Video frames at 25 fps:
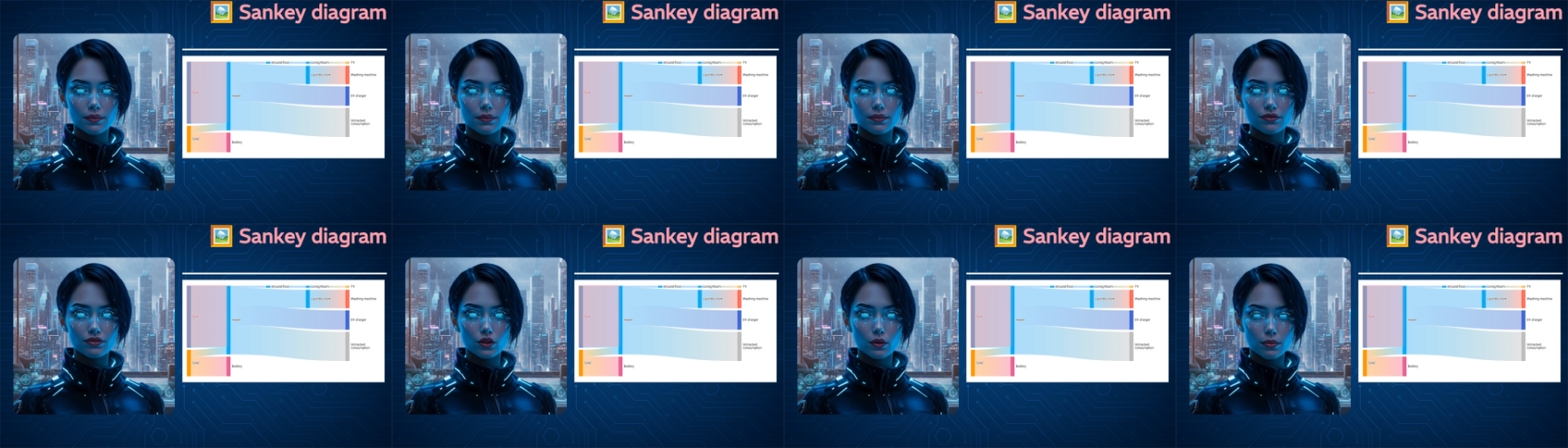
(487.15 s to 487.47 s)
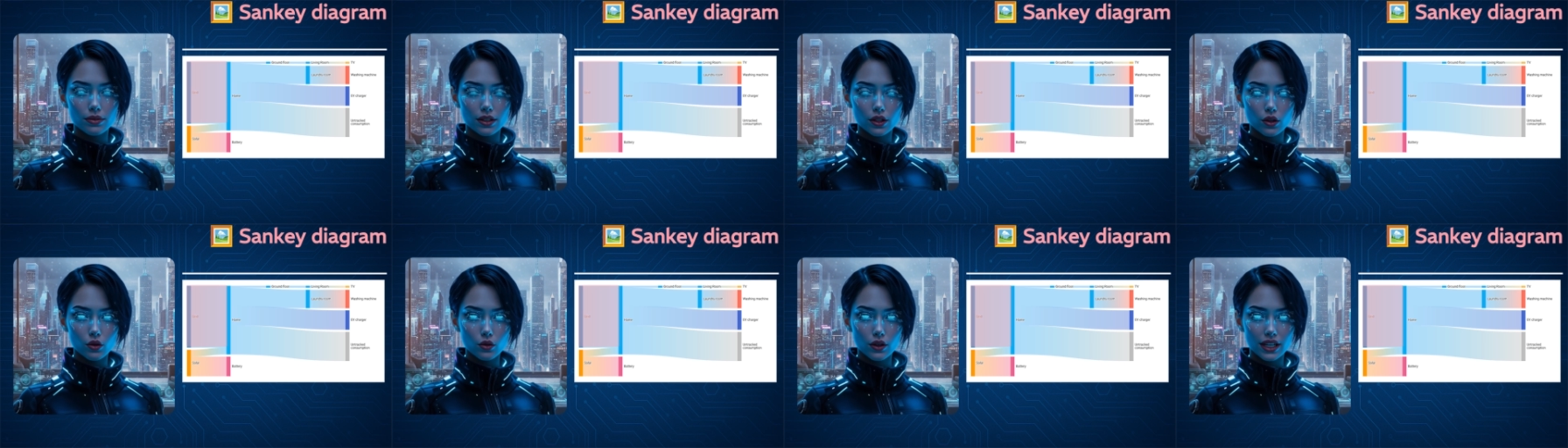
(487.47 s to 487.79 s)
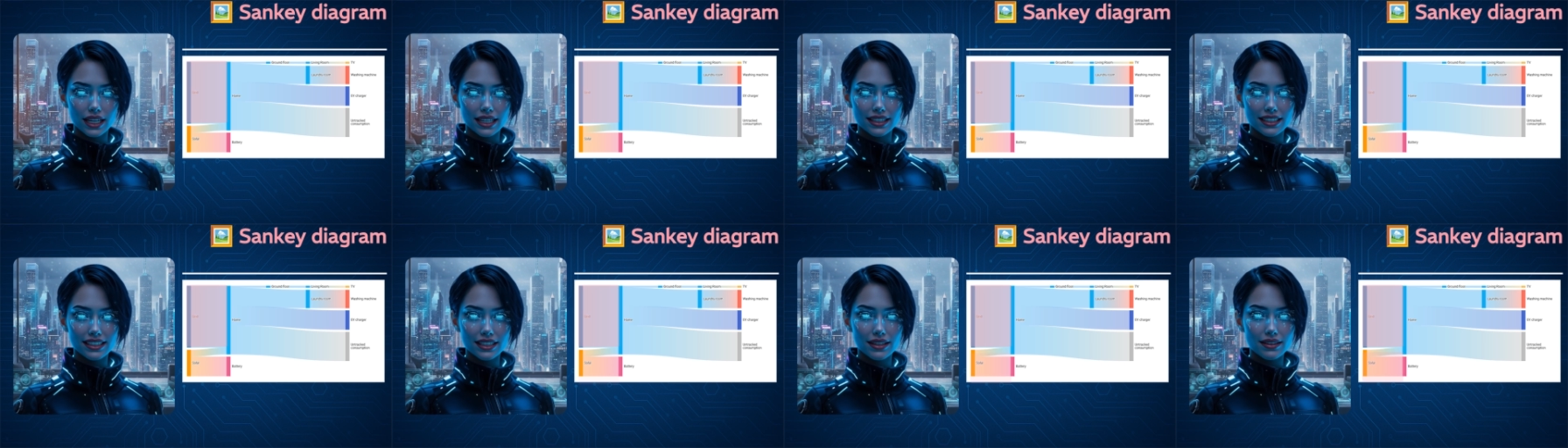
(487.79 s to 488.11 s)
from the
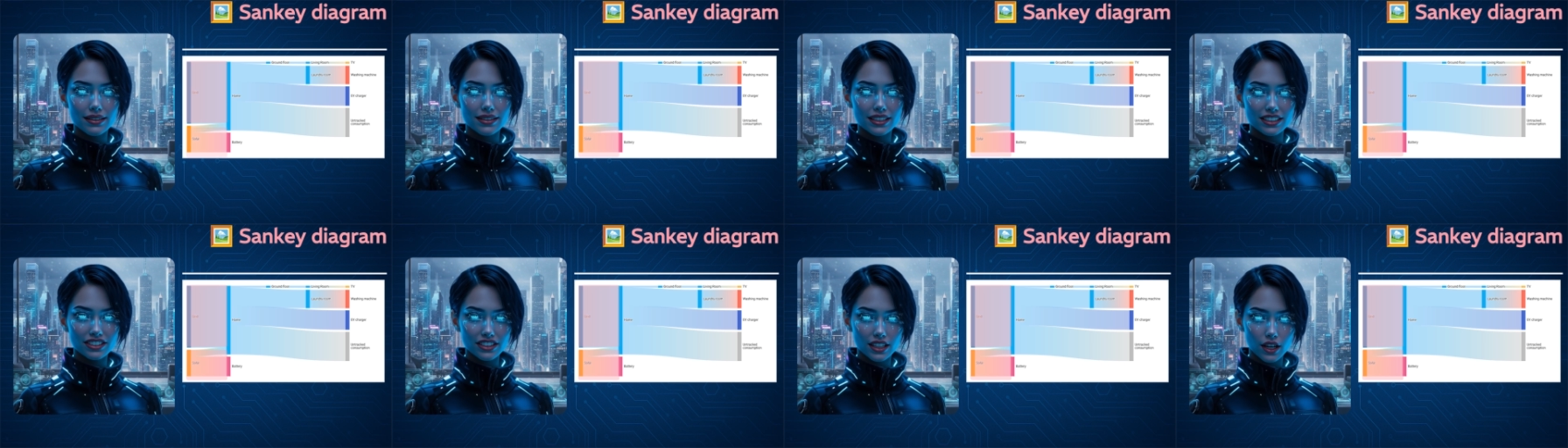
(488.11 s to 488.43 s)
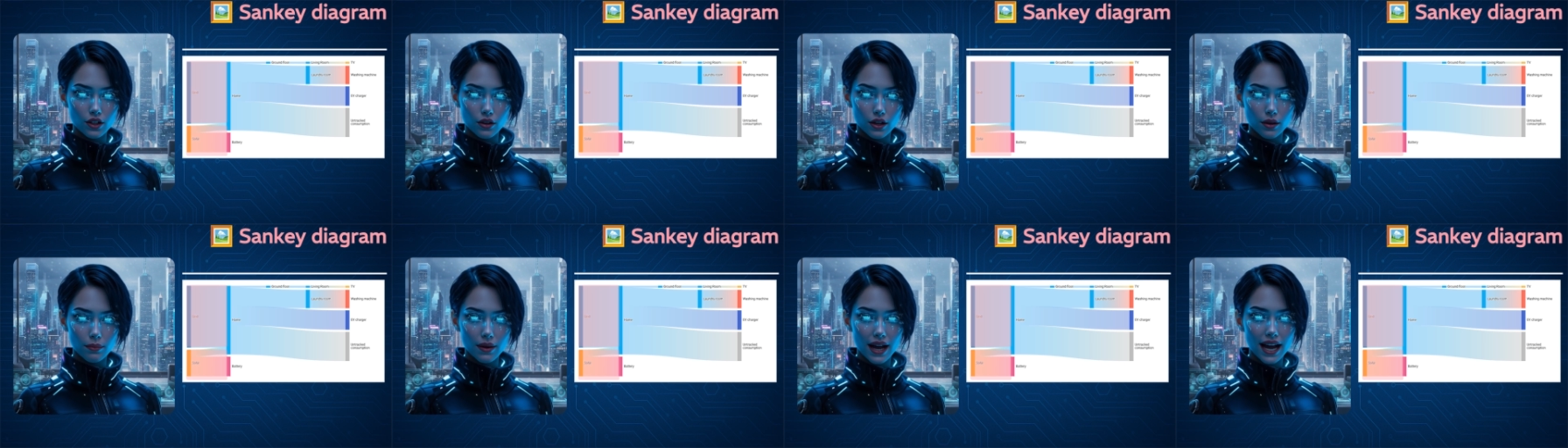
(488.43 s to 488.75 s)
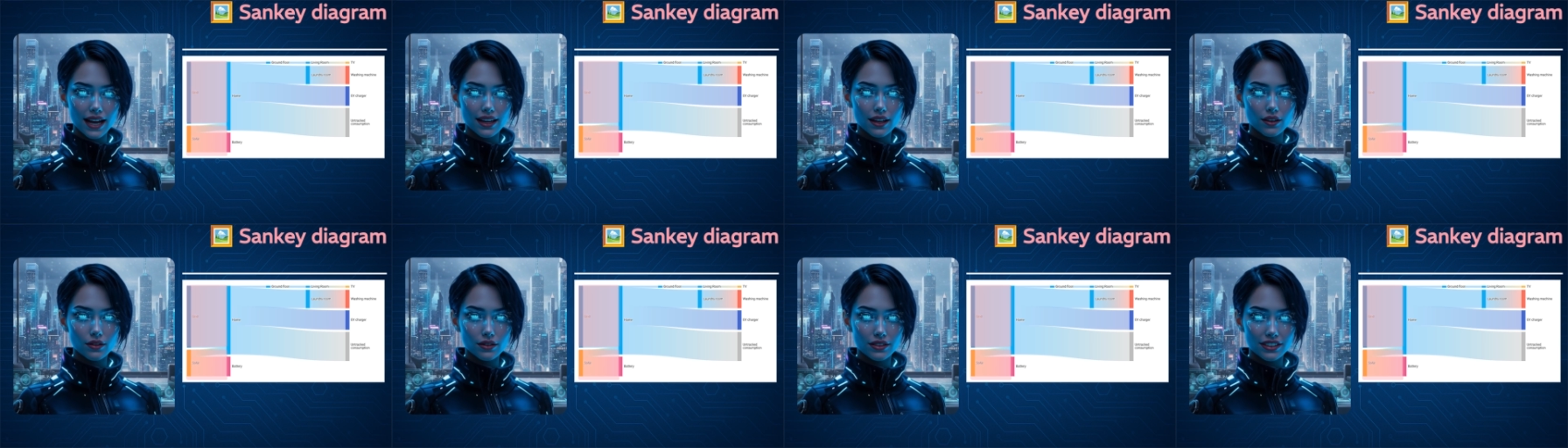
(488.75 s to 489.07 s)
grid, the solar
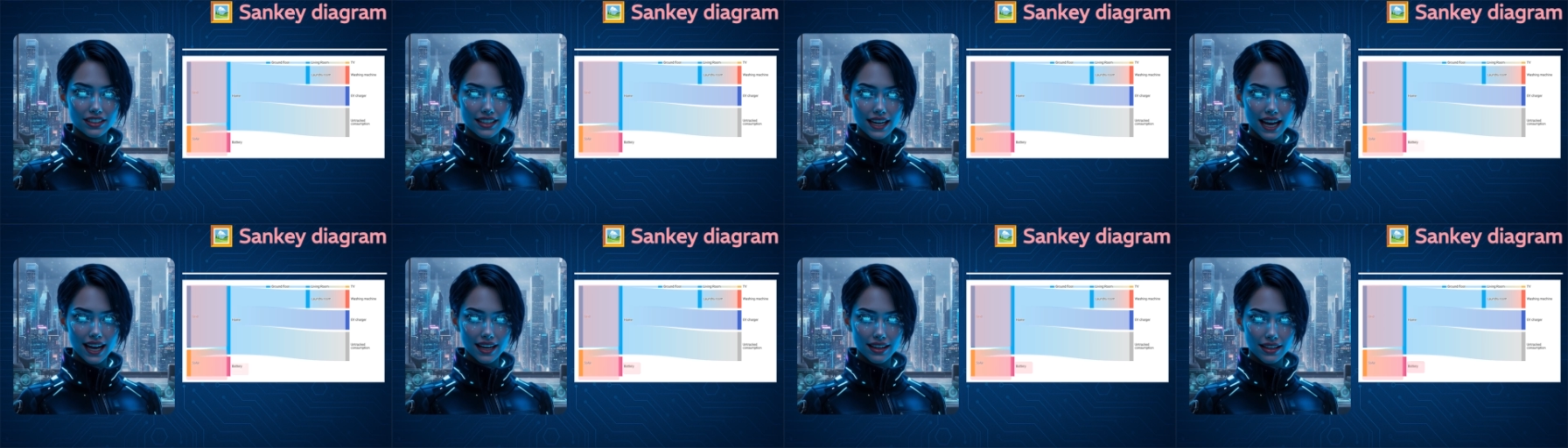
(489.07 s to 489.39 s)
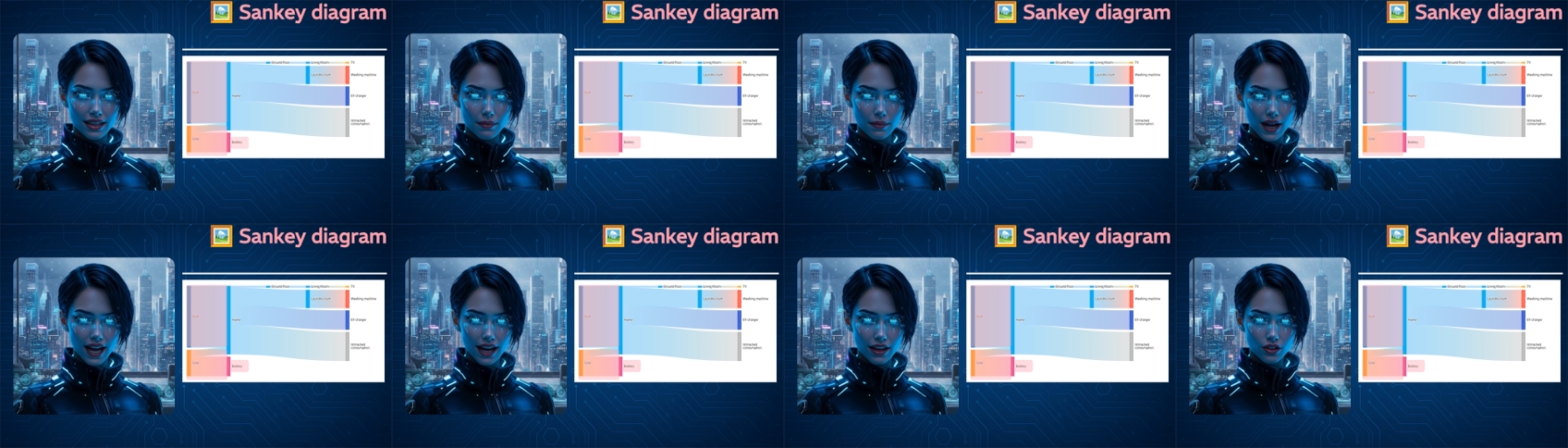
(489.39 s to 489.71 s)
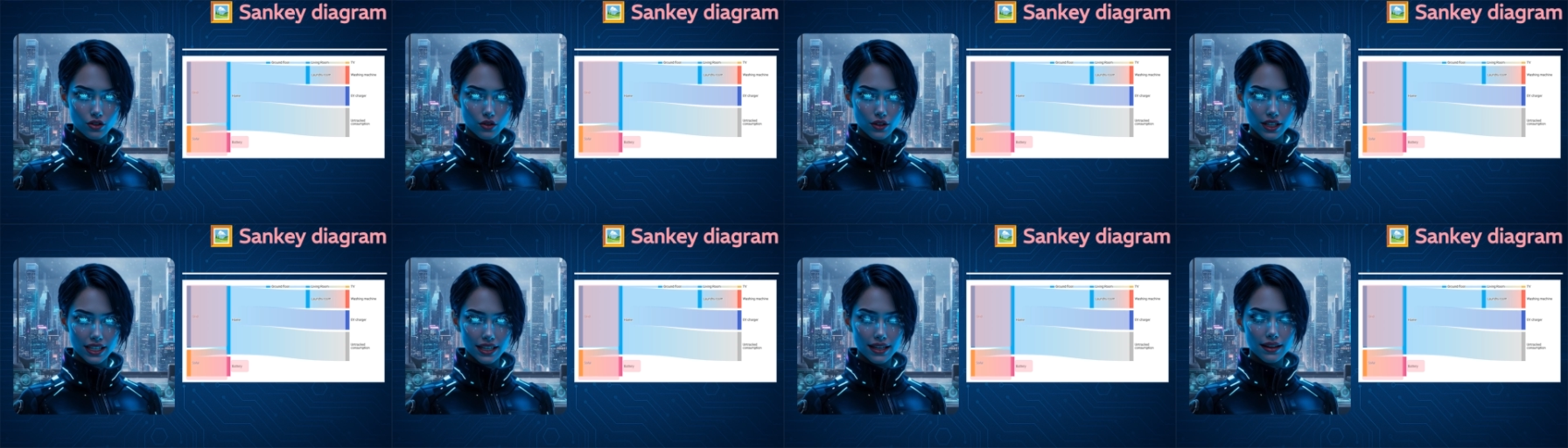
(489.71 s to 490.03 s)
panels and the
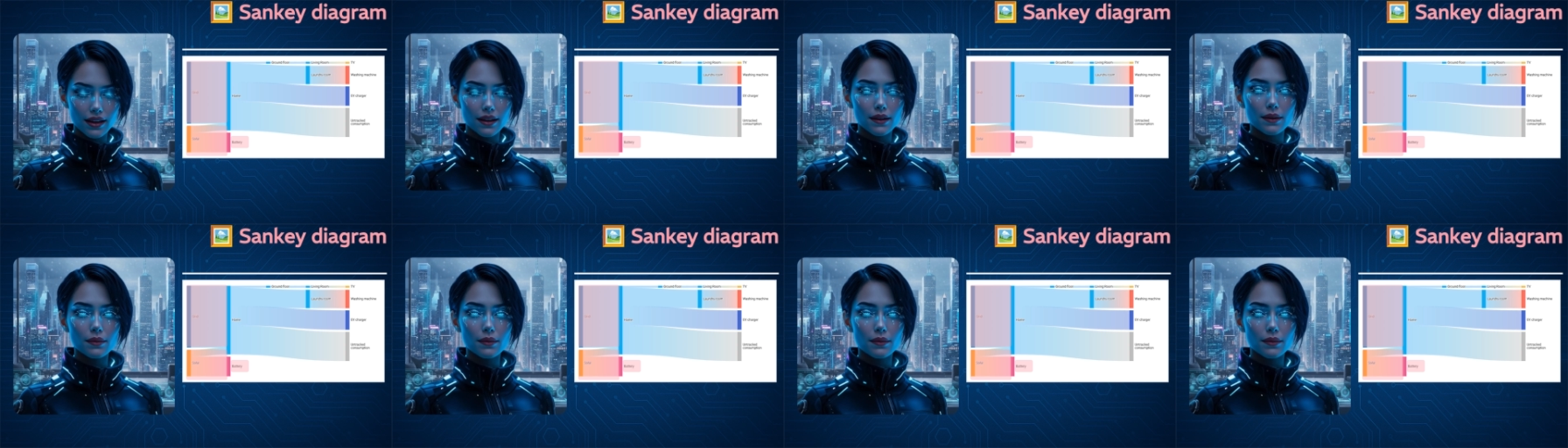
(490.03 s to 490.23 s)
battery,